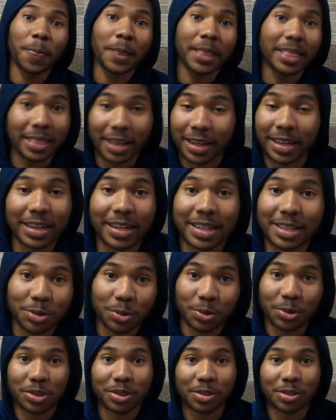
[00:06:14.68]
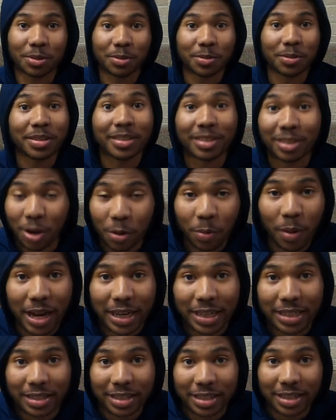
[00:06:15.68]
None of these schools do.
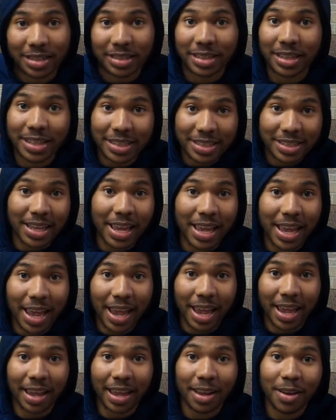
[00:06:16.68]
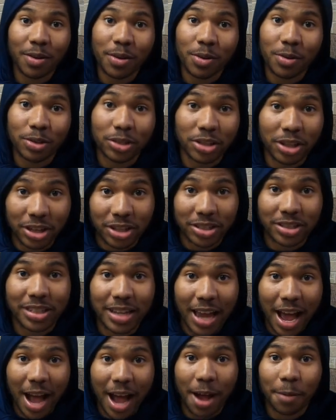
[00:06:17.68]
Nobody does. The N C double A does
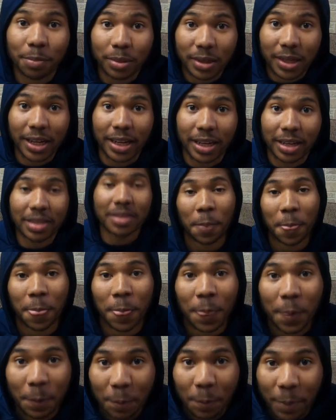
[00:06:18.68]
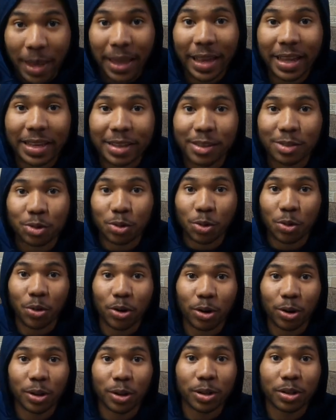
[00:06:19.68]
not play. Make
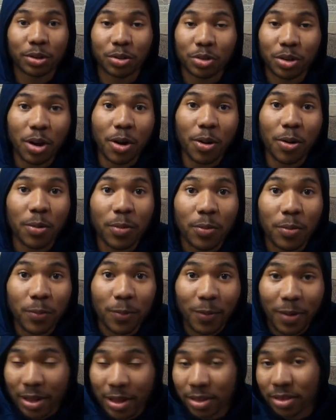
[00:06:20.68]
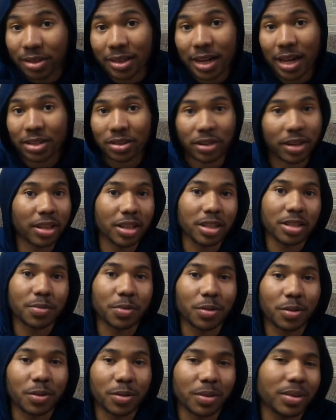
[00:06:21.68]
sure you know whether or not you're
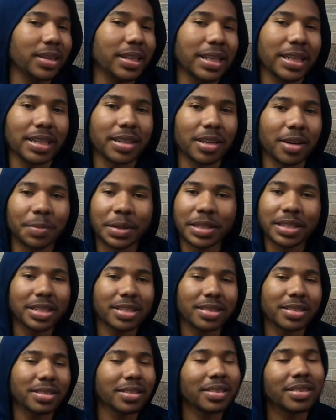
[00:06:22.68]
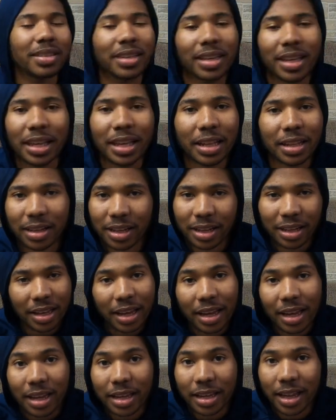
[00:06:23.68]
eligible leading up. It just it
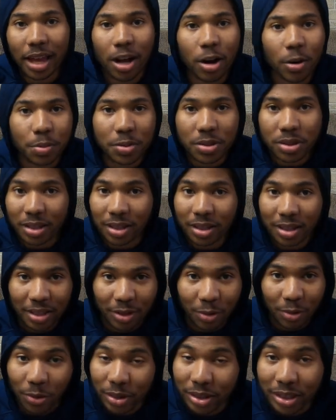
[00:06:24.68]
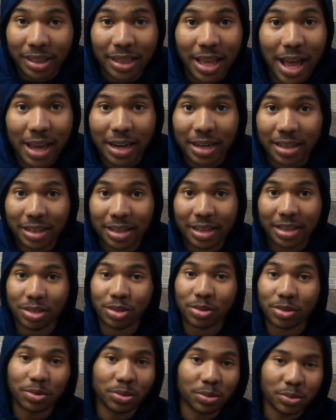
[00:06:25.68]
it helps with a lot of things.
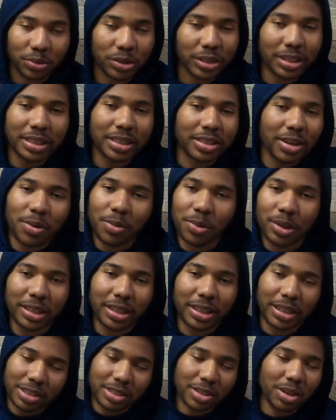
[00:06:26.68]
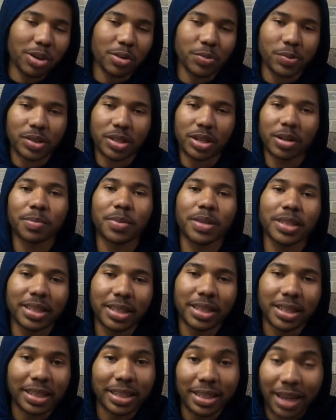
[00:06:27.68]
You really don't want to get your hopes up and
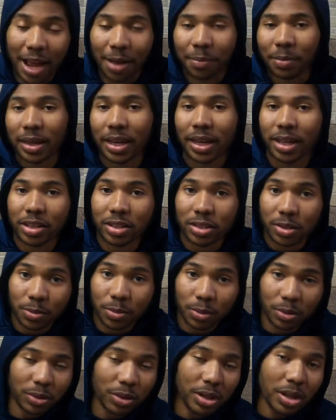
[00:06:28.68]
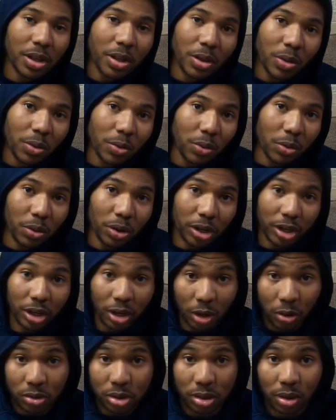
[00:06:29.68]
then not be eligible, or
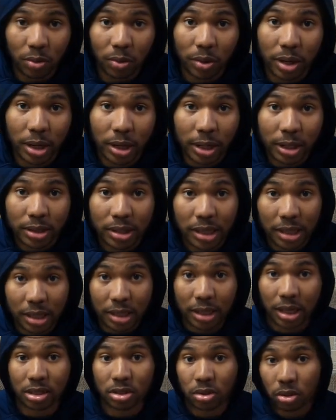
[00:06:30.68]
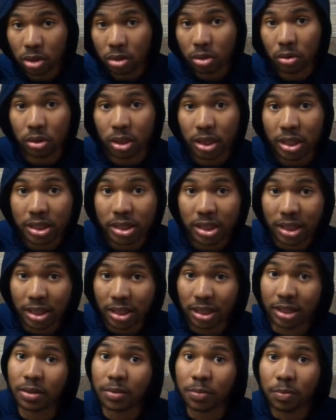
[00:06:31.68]
go somewhere thinking that you could do this
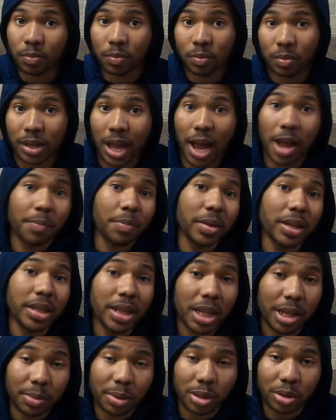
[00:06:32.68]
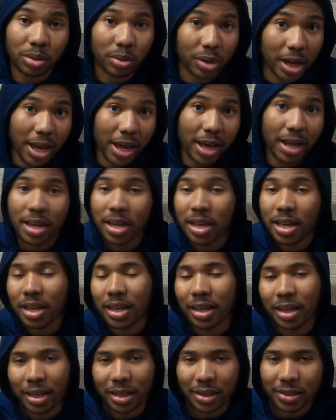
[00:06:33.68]
and not being able to do that.
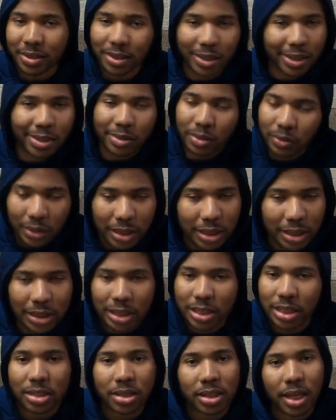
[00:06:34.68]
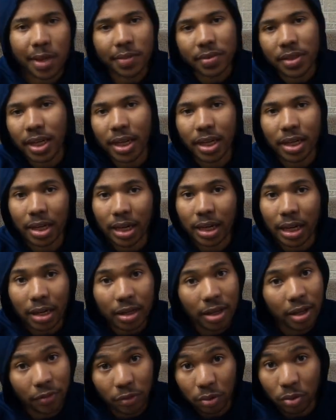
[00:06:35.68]
It's, it really just saves a headache
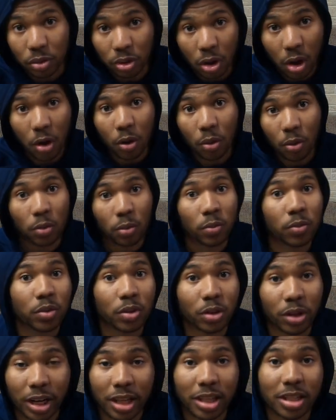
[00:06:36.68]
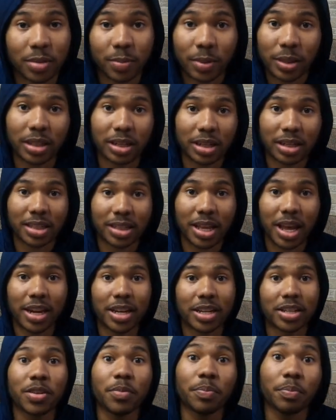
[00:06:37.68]
if you know your eligibility
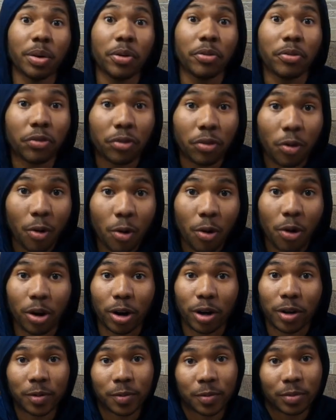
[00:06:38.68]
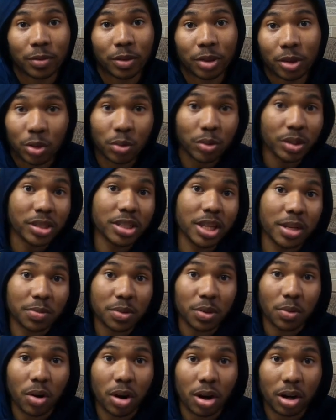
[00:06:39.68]
status before you attempt to
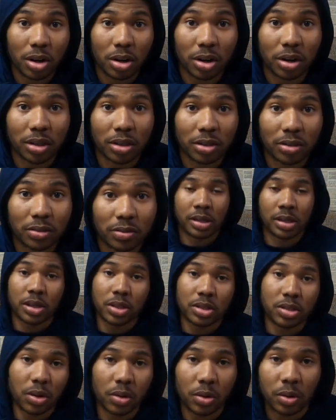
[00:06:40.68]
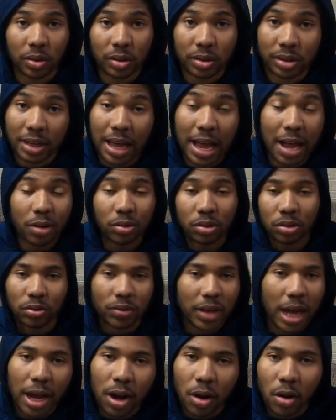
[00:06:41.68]
walk on. So now you
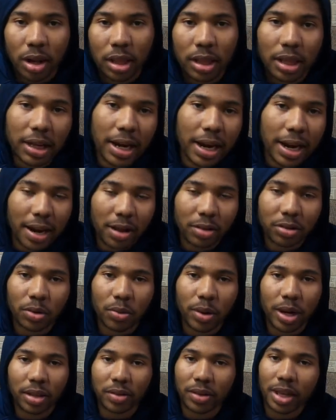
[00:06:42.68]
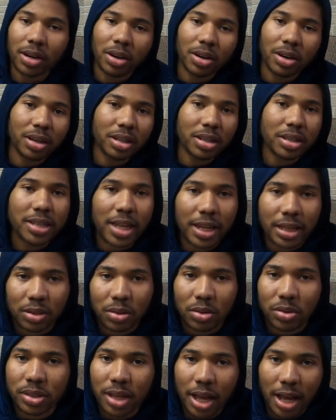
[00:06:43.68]
got all of that out the way, you got all the
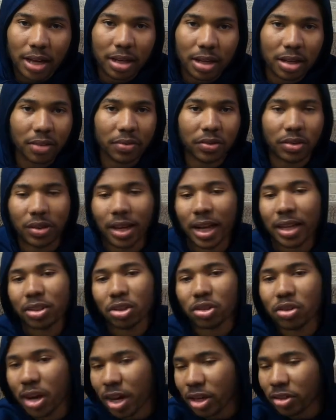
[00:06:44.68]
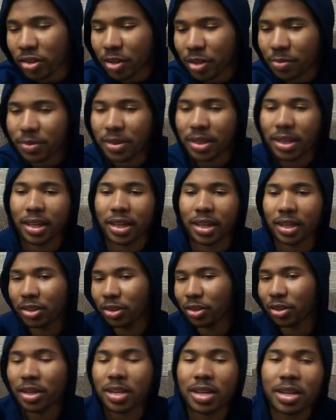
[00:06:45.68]
technical side of it, you got the transcripts in,
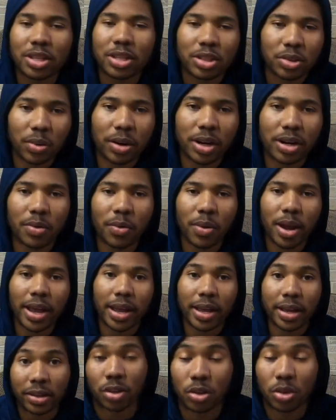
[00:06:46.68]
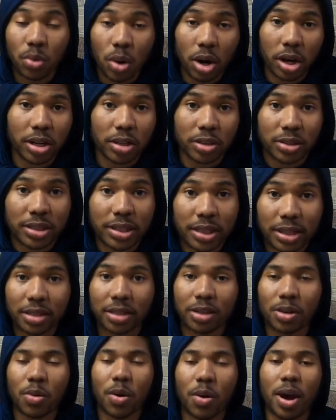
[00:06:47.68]
you're squared away, you are
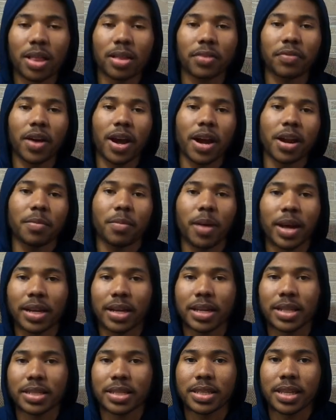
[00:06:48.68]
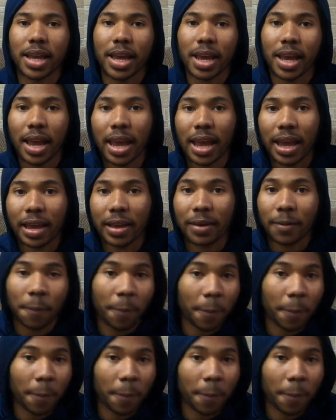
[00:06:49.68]
considered a qualifier by the N C double A,